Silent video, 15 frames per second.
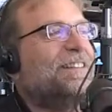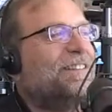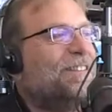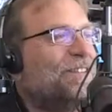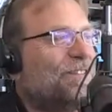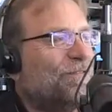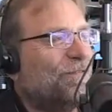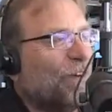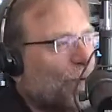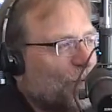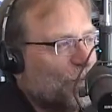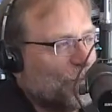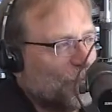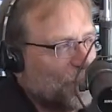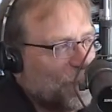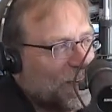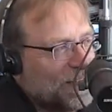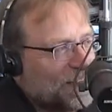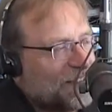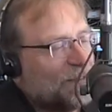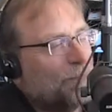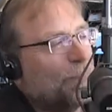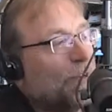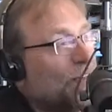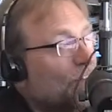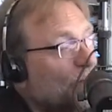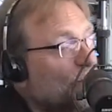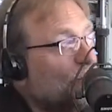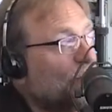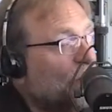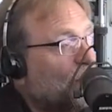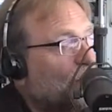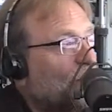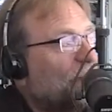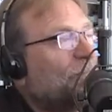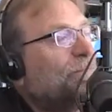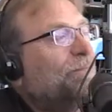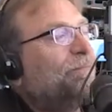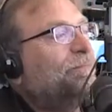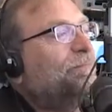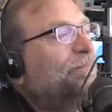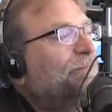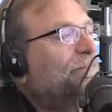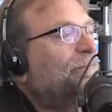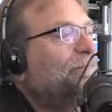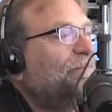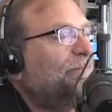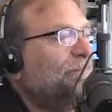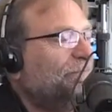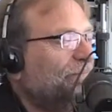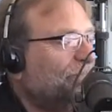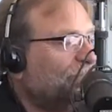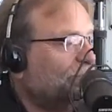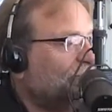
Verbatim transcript: Just vote once, but do vote. Yep, do vote. Mm-hmm.